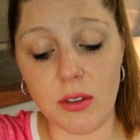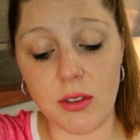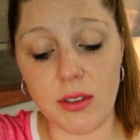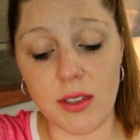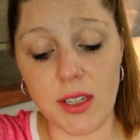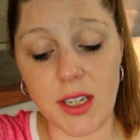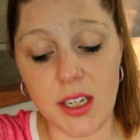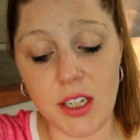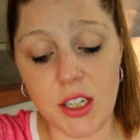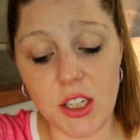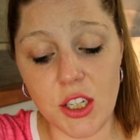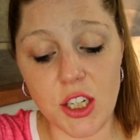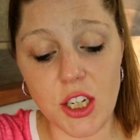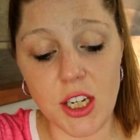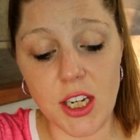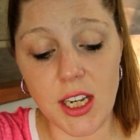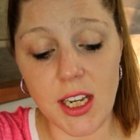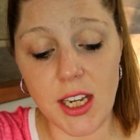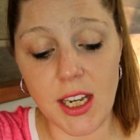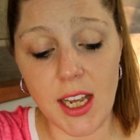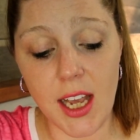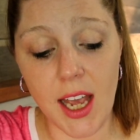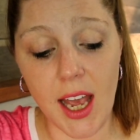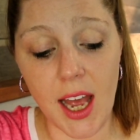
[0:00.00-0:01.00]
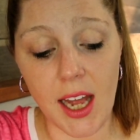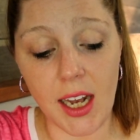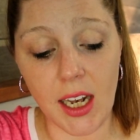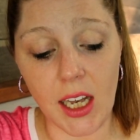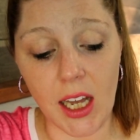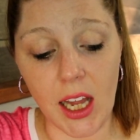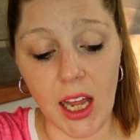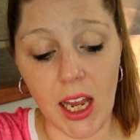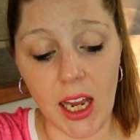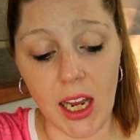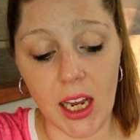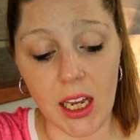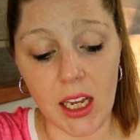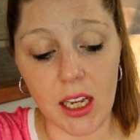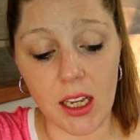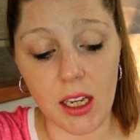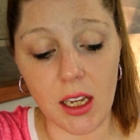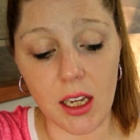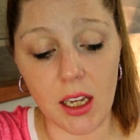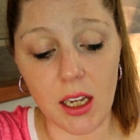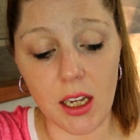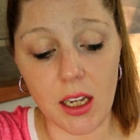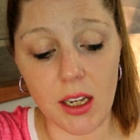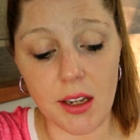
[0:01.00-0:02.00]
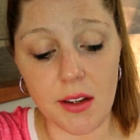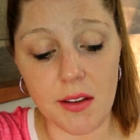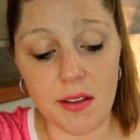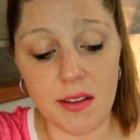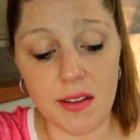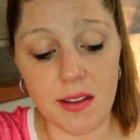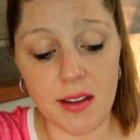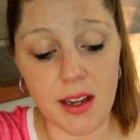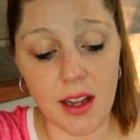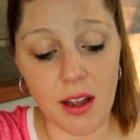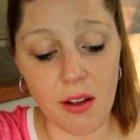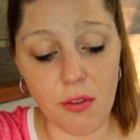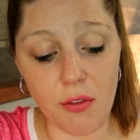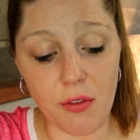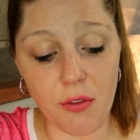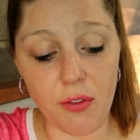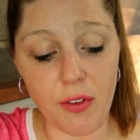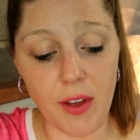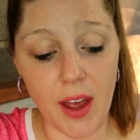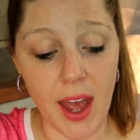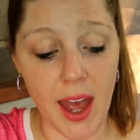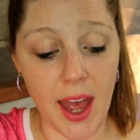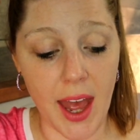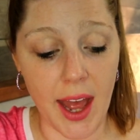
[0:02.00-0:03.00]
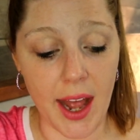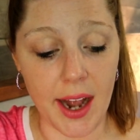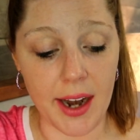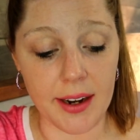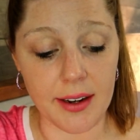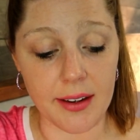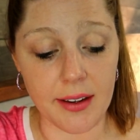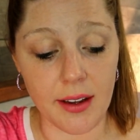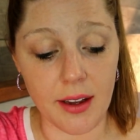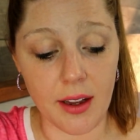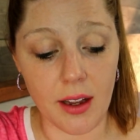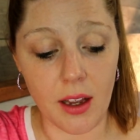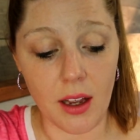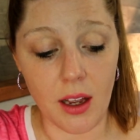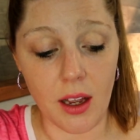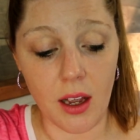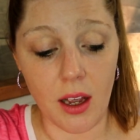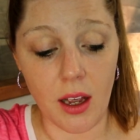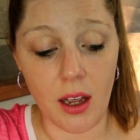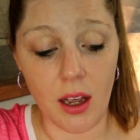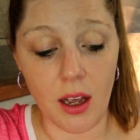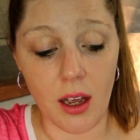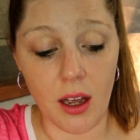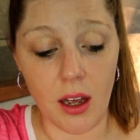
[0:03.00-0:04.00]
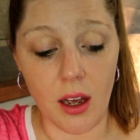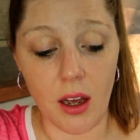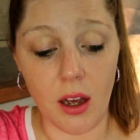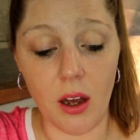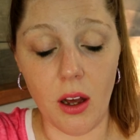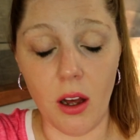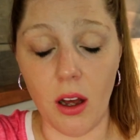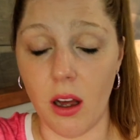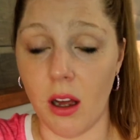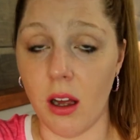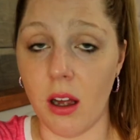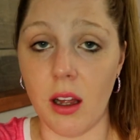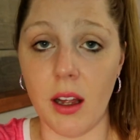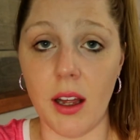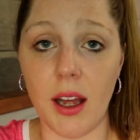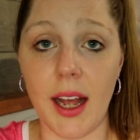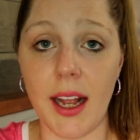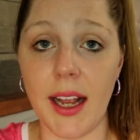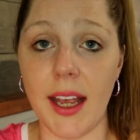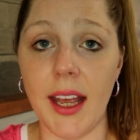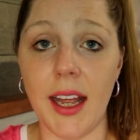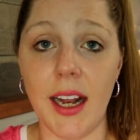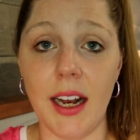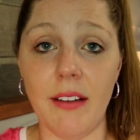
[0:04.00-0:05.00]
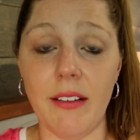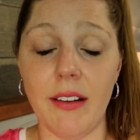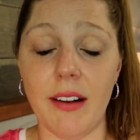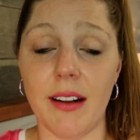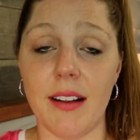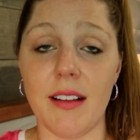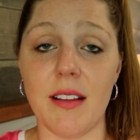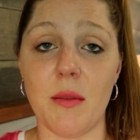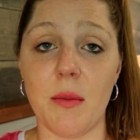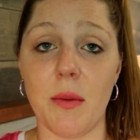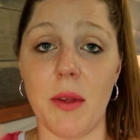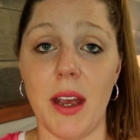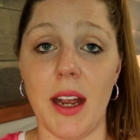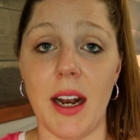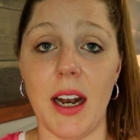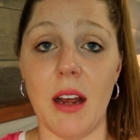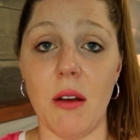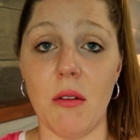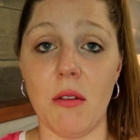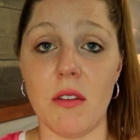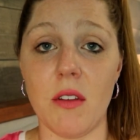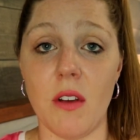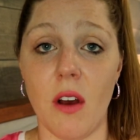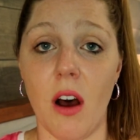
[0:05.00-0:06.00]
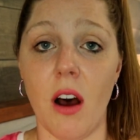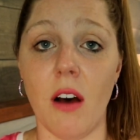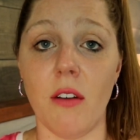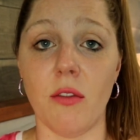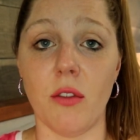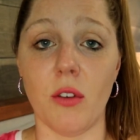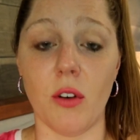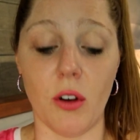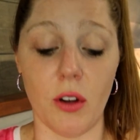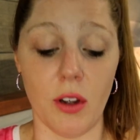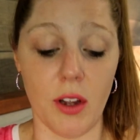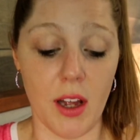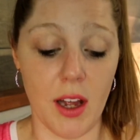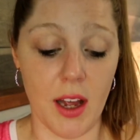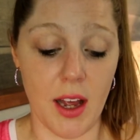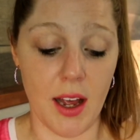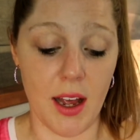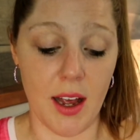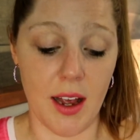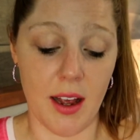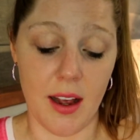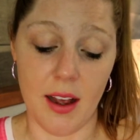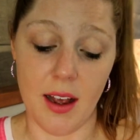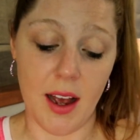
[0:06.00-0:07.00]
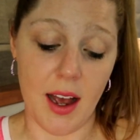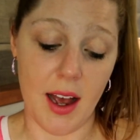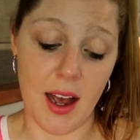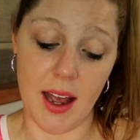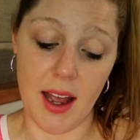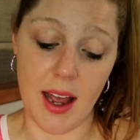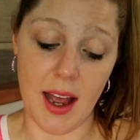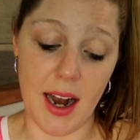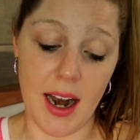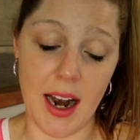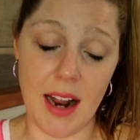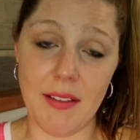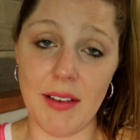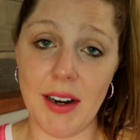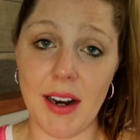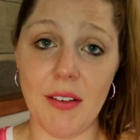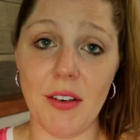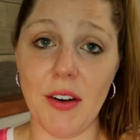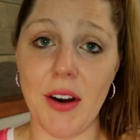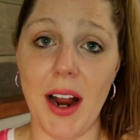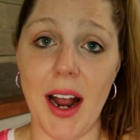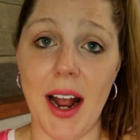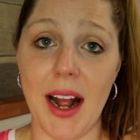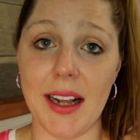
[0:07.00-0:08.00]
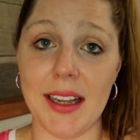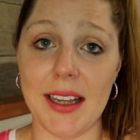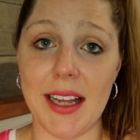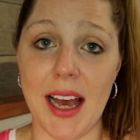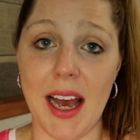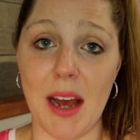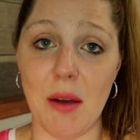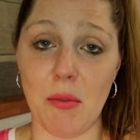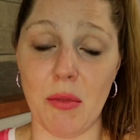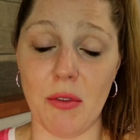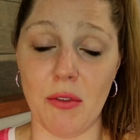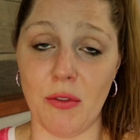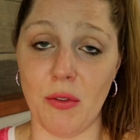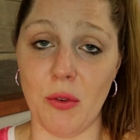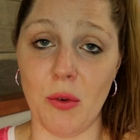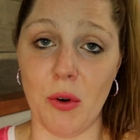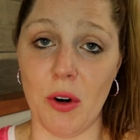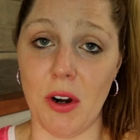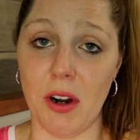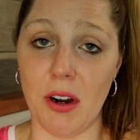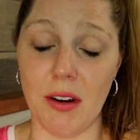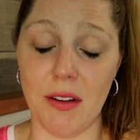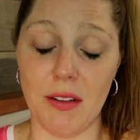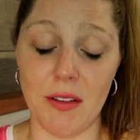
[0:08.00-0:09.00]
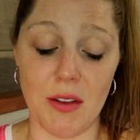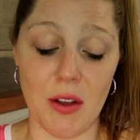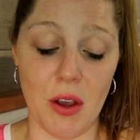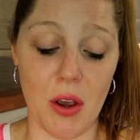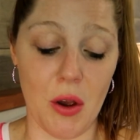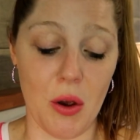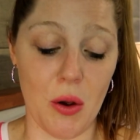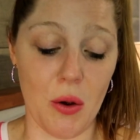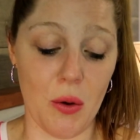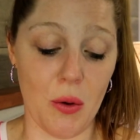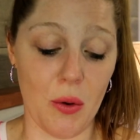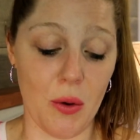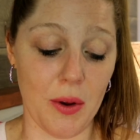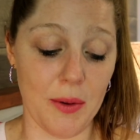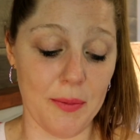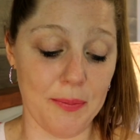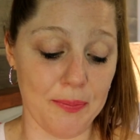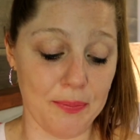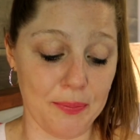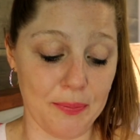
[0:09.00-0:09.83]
dingy and like stiff and oh, I can't even explain. It was awful. And I've never had that before, so